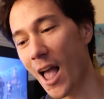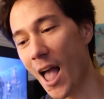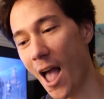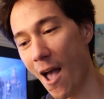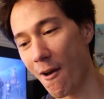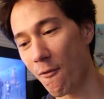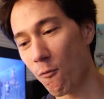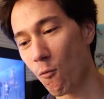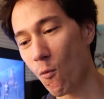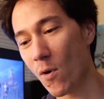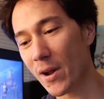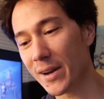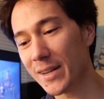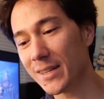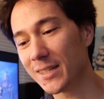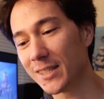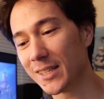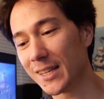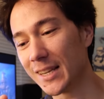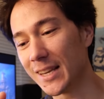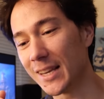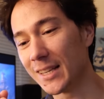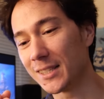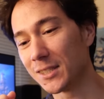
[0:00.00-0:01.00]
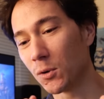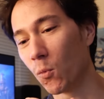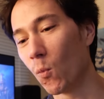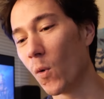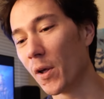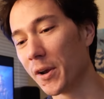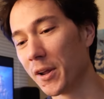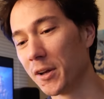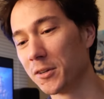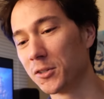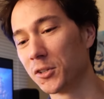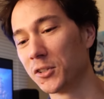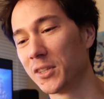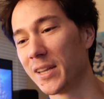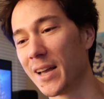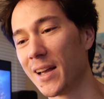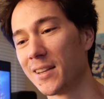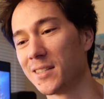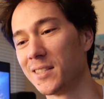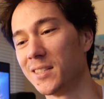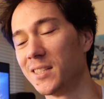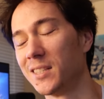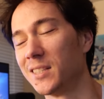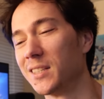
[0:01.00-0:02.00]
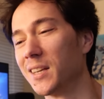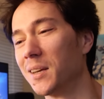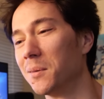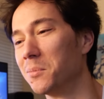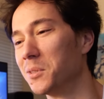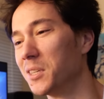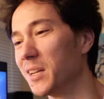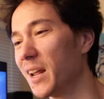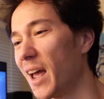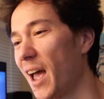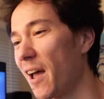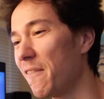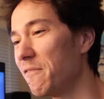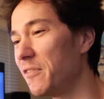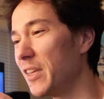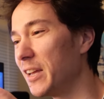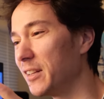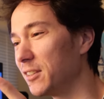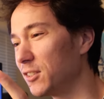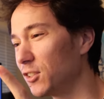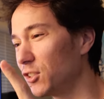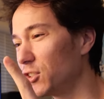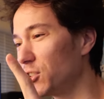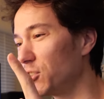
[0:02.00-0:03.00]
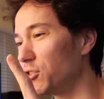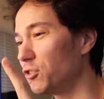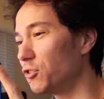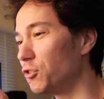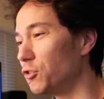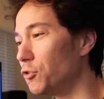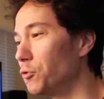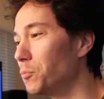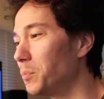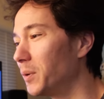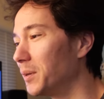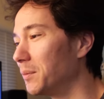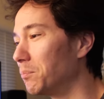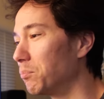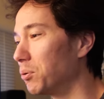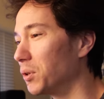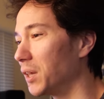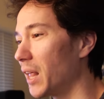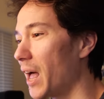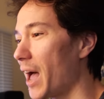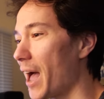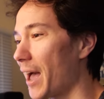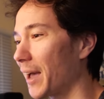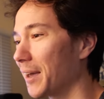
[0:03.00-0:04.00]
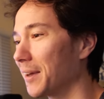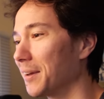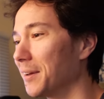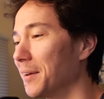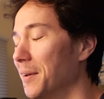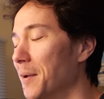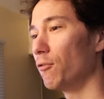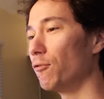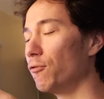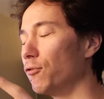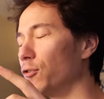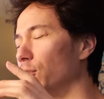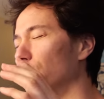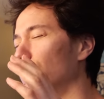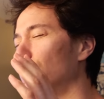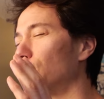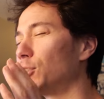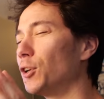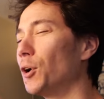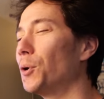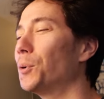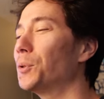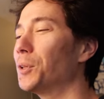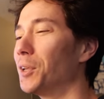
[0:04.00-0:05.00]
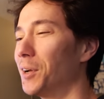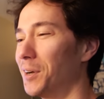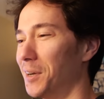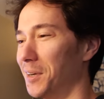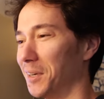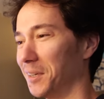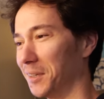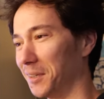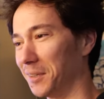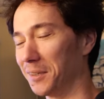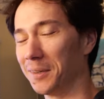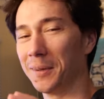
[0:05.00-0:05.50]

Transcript: have wanted to get to one hundred thousand subs and had that stupid plaque for so long.